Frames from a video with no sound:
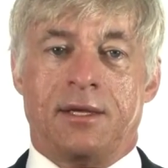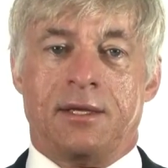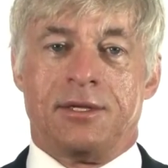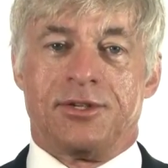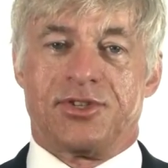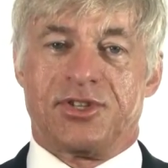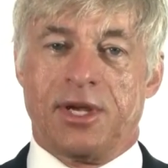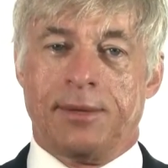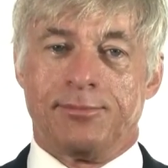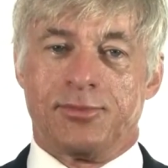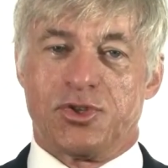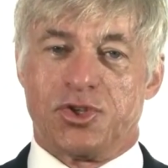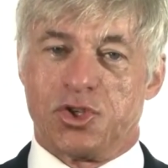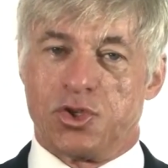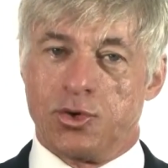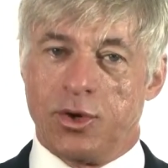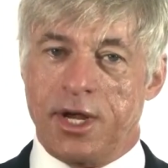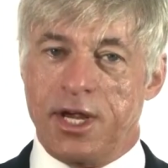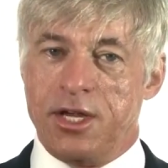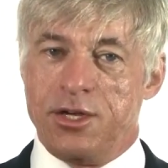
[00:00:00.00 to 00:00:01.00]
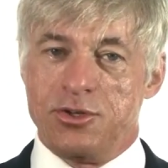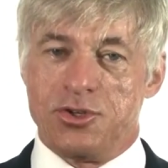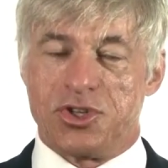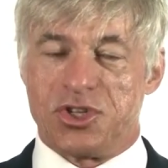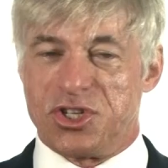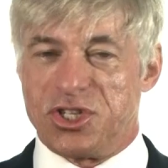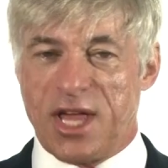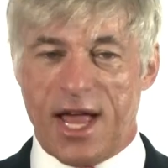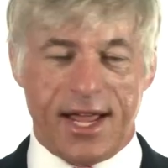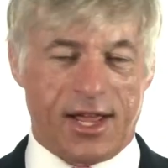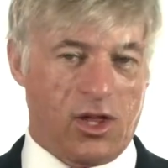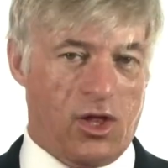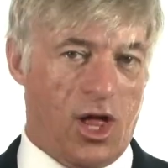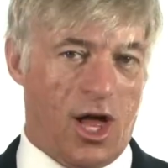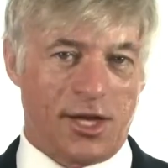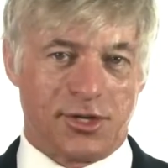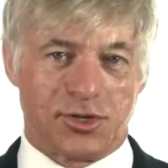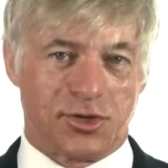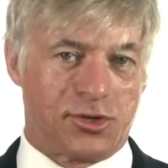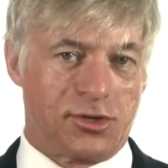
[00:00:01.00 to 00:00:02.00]
Some strange
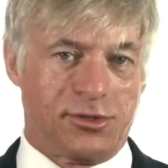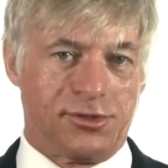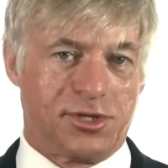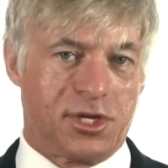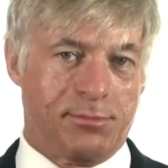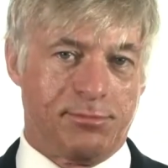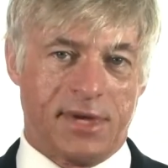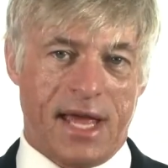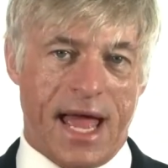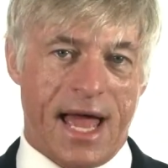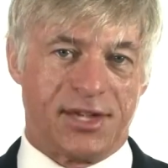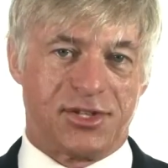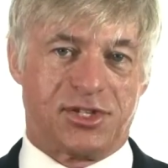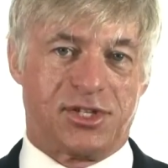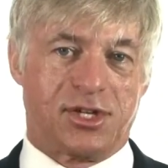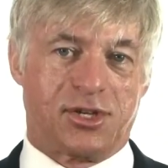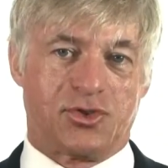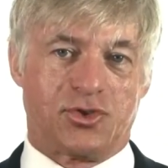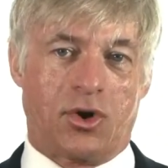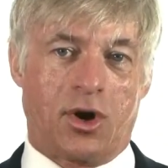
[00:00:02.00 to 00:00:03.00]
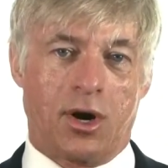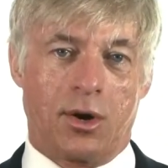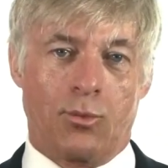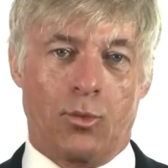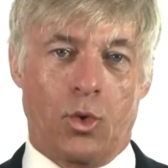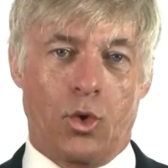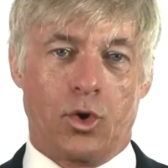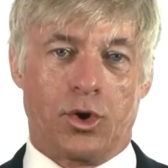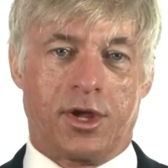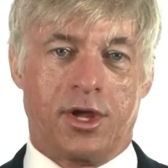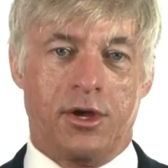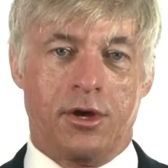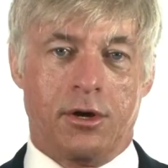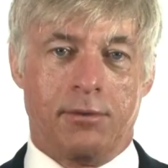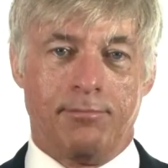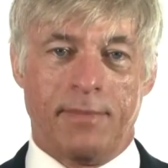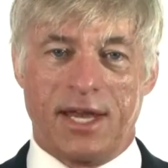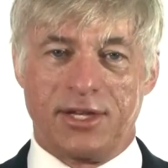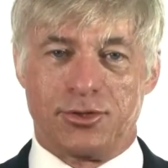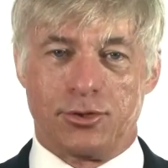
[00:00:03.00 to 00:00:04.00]
psychological gymnastics are at work here,
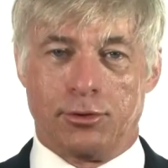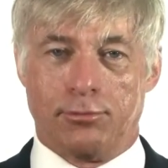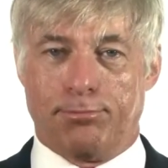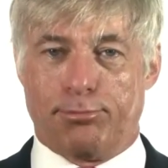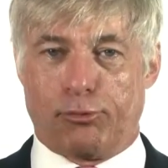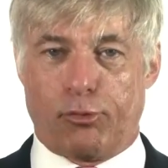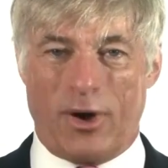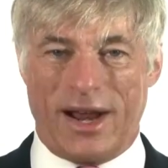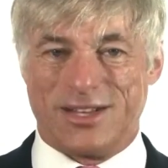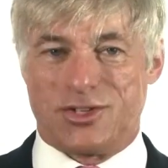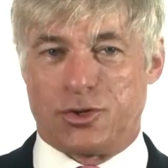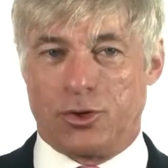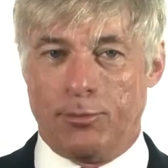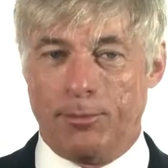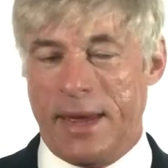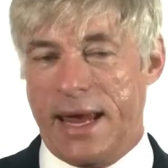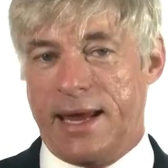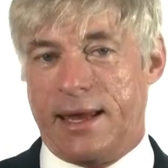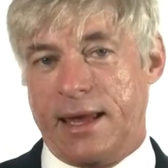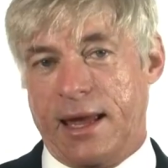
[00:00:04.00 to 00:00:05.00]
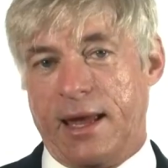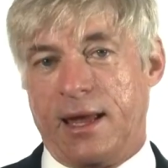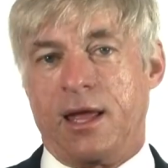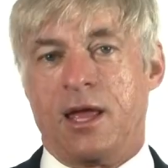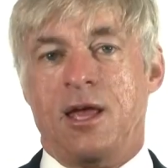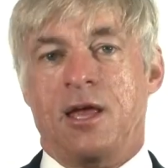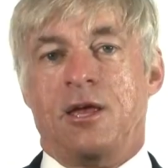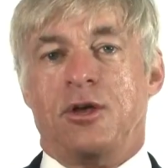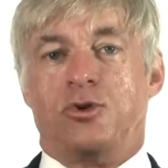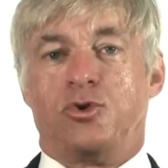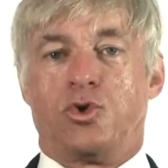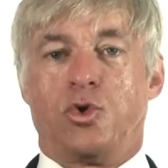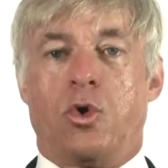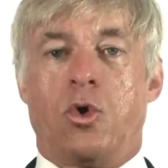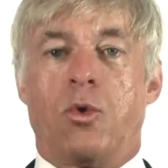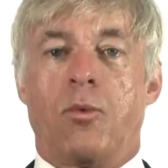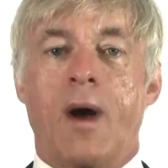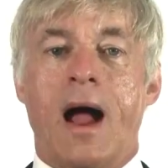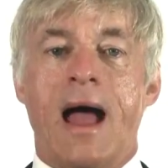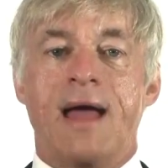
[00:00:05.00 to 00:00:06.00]
mental pretzel making, to
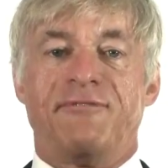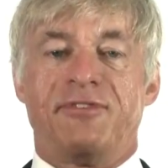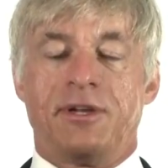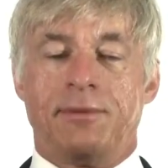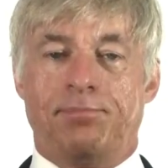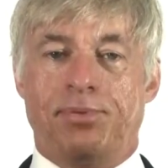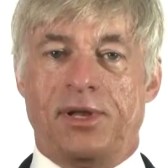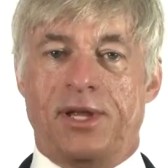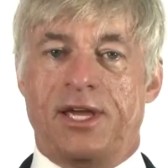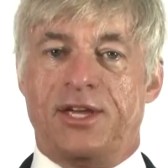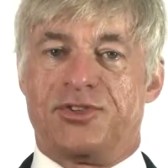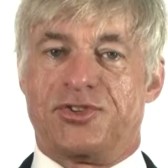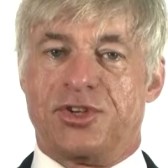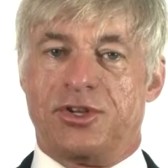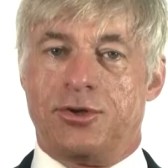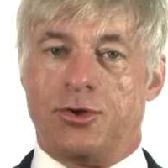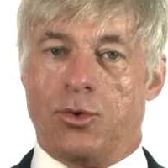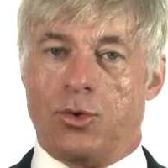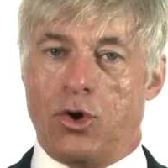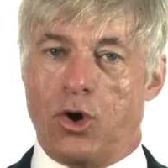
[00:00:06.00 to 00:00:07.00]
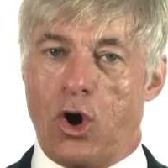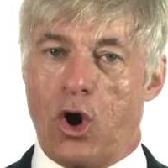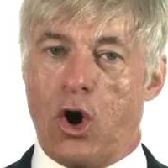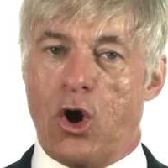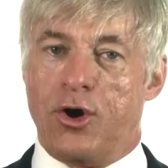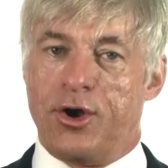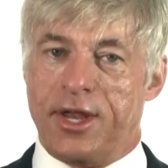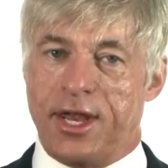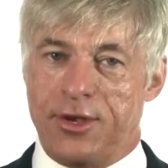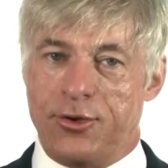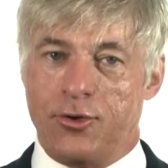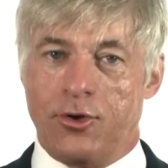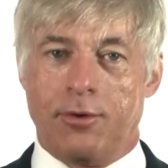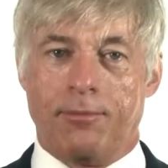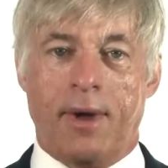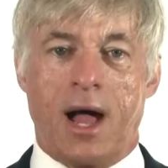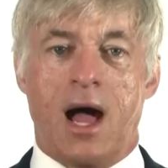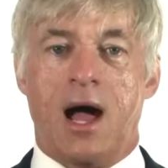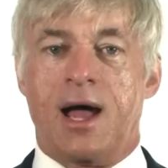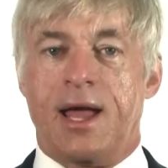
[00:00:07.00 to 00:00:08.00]
arrive at a place in your heart and your
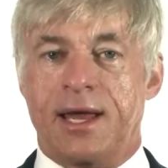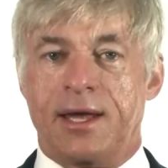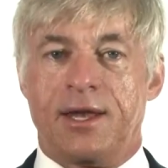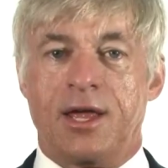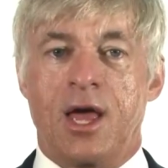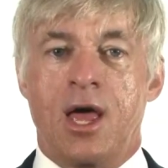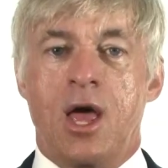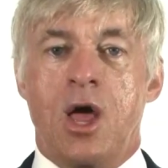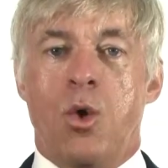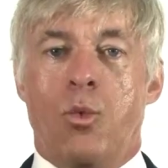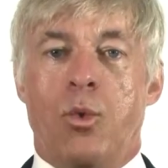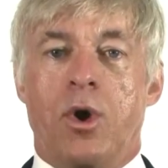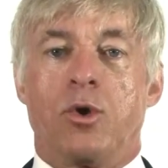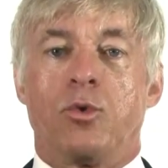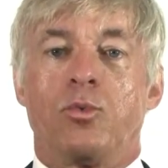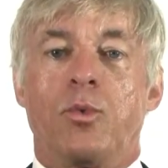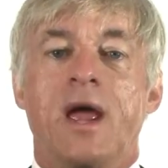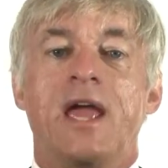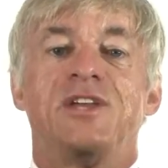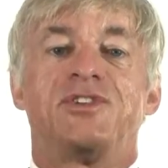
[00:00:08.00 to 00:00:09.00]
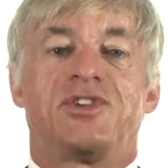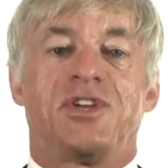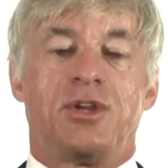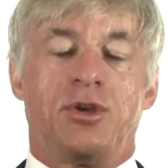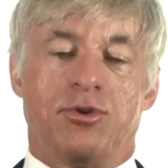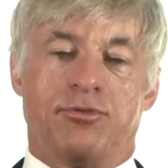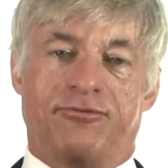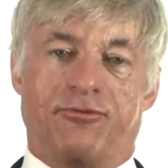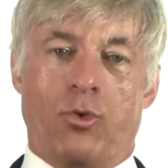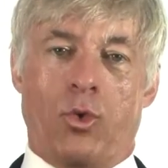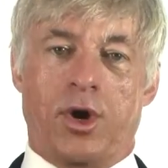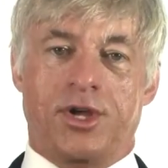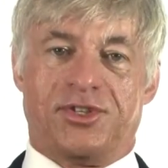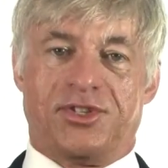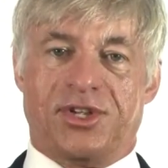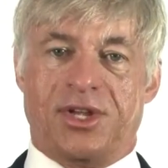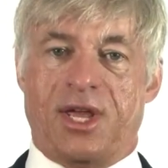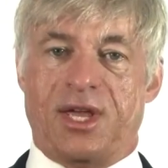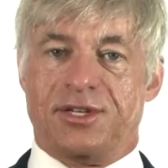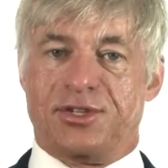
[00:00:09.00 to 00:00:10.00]
mind where raising your
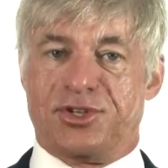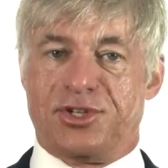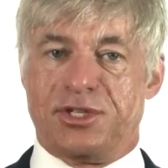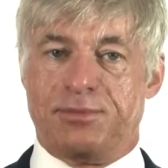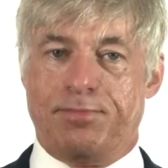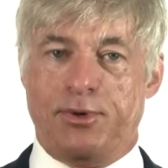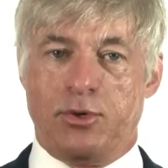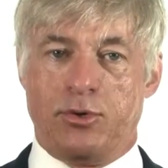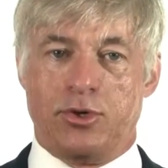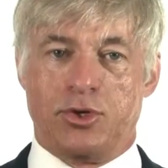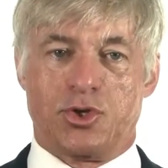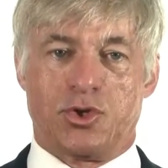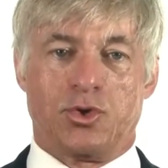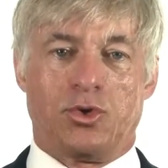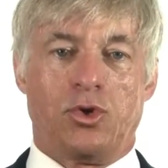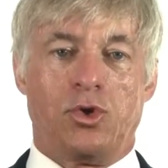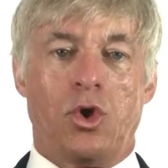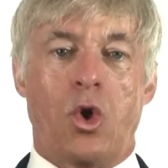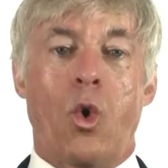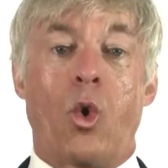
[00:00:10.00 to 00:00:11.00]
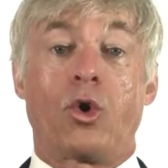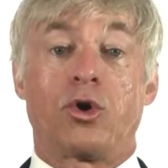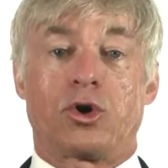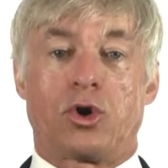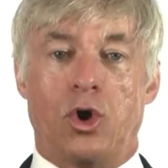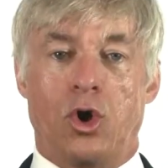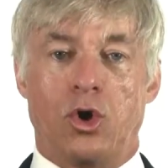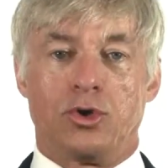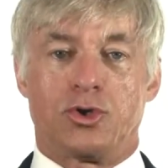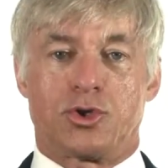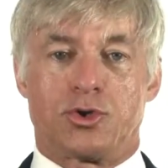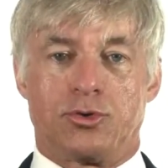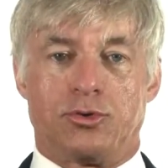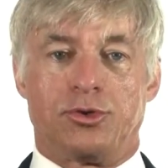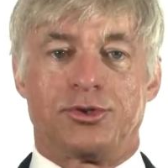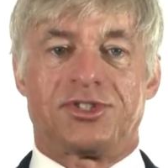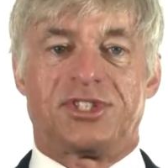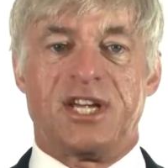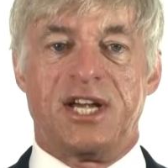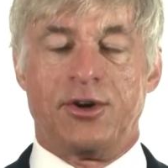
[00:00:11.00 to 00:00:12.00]
voice against spiritual or
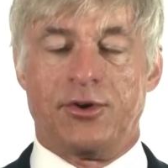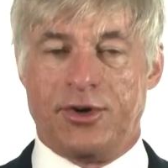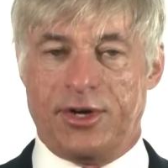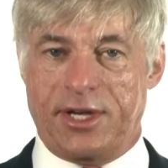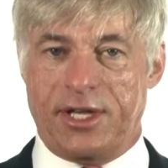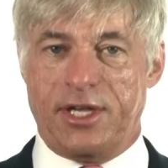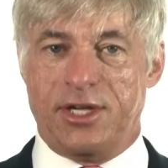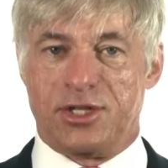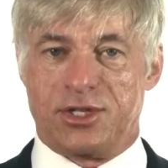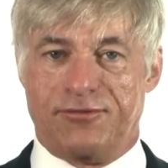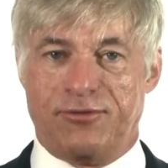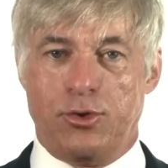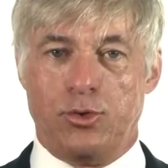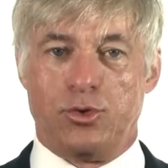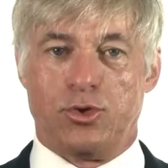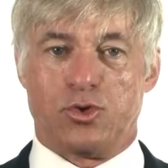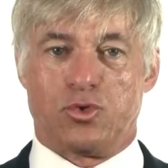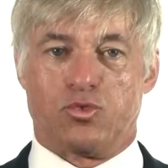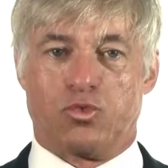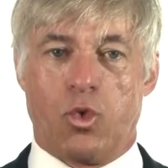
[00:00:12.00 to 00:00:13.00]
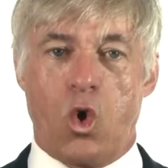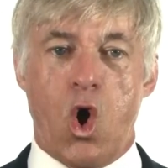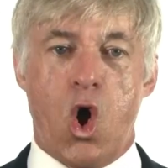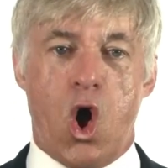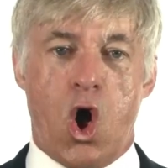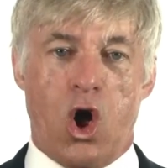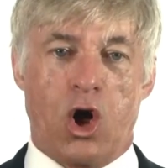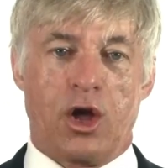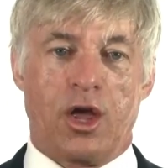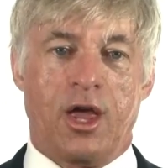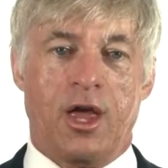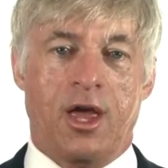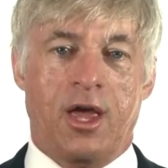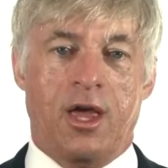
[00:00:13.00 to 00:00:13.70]
cultural tyranny is viewed as wrong.